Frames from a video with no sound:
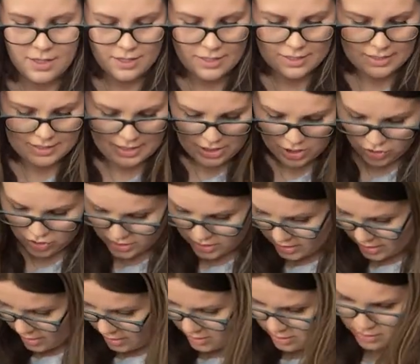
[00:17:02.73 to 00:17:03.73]
this is
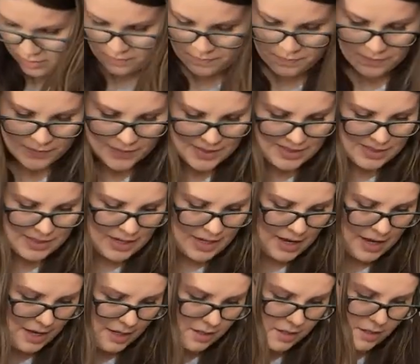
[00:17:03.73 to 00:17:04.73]
interesting.
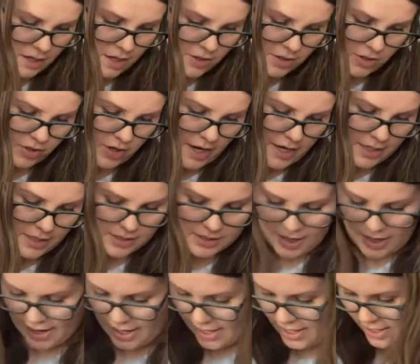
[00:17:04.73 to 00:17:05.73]
Ah, not the greatest.
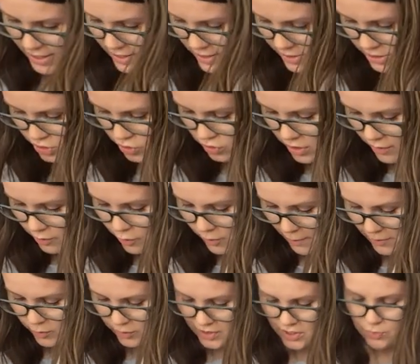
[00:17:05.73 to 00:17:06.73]
I do not
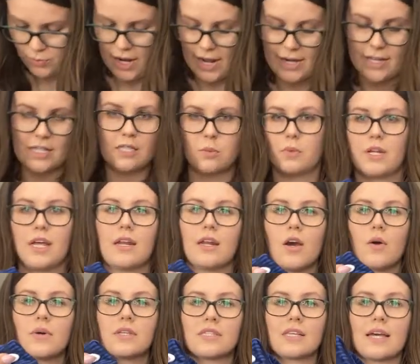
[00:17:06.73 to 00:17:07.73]
remember what this brand is, but I
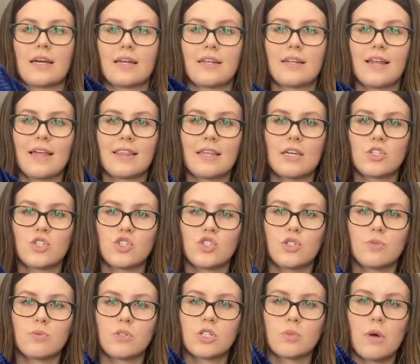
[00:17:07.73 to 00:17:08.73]
know it's like nothing
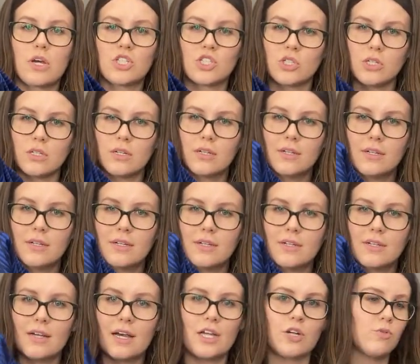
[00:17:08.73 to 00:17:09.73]
super special.
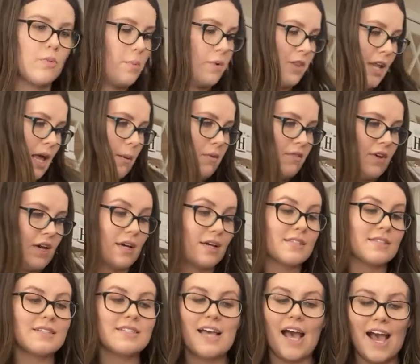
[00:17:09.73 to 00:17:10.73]
I don't remember the name of it because
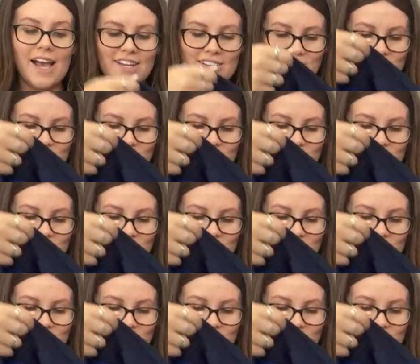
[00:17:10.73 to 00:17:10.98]
the tag is